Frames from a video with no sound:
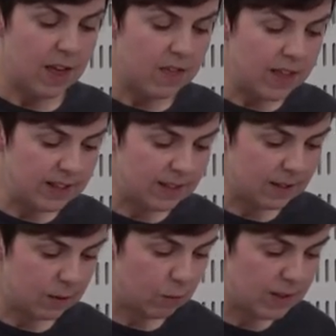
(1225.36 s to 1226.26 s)

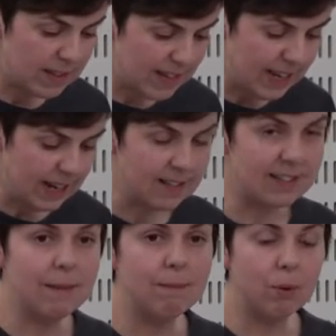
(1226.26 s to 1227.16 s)
This was seen as
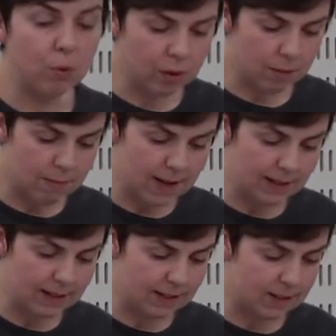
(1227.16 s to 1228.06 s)
an important
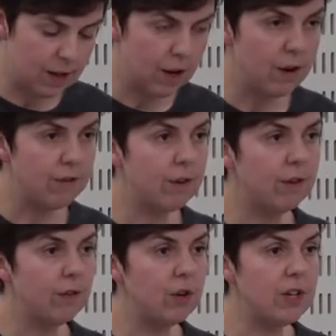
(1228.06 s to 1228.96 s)
means for
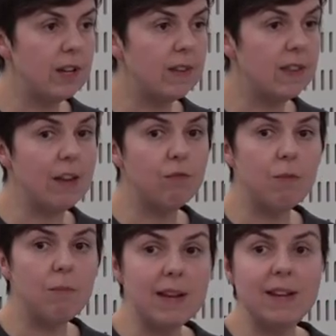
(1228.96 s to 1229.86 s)
avoiding the
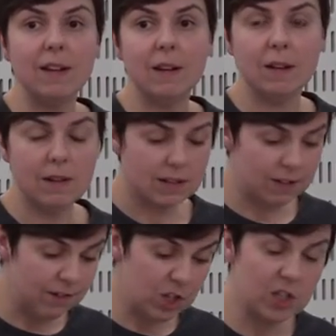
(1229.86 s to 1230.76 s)
remedial
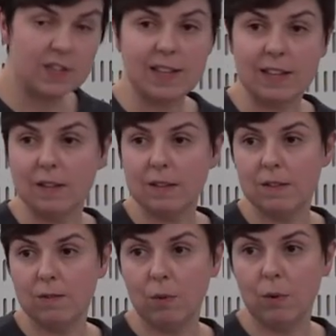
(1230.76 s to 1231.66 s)
deficiencies,
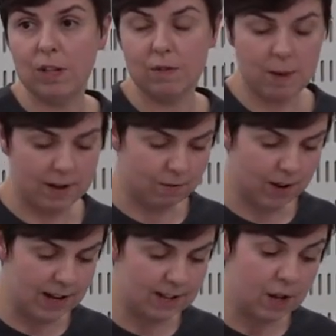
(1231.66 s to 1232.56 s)
for want of a better
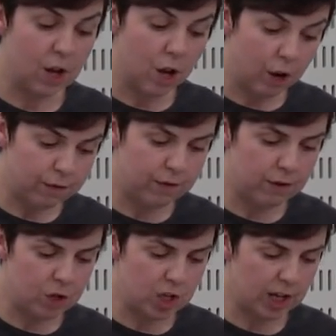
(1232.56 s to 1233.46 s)
phrase, of the
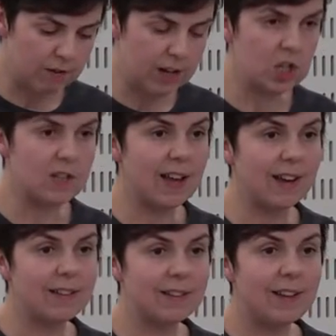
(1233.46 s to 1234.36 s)
Future Generations
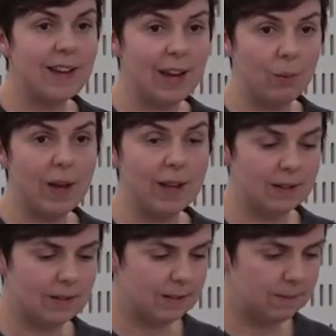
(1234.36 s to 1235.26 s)
Act in
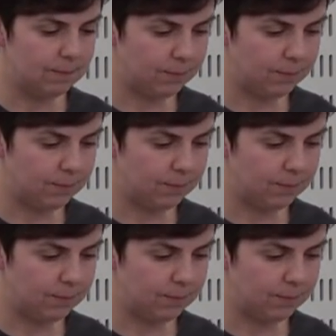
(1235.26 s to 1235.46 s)
Wales.